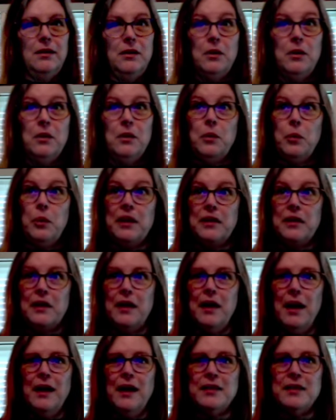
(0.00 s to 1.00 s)
with
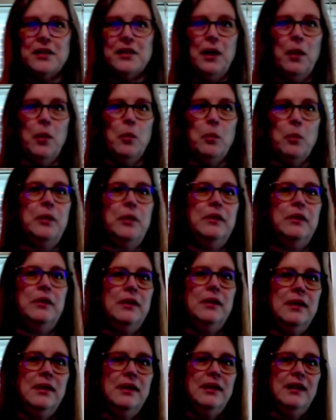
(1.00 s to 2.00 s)
God's help
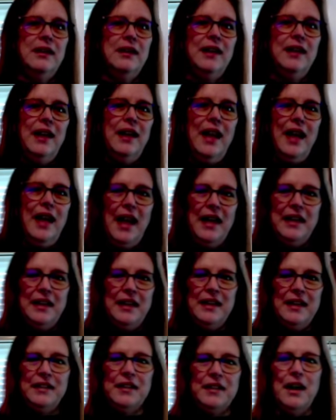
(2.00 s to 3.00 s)
and
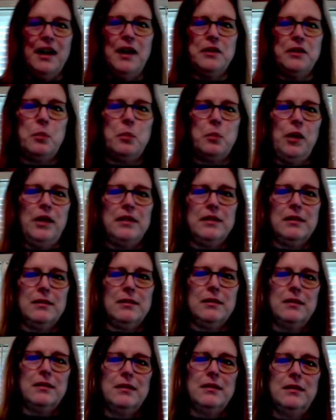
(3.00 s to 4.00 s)
in God's presence.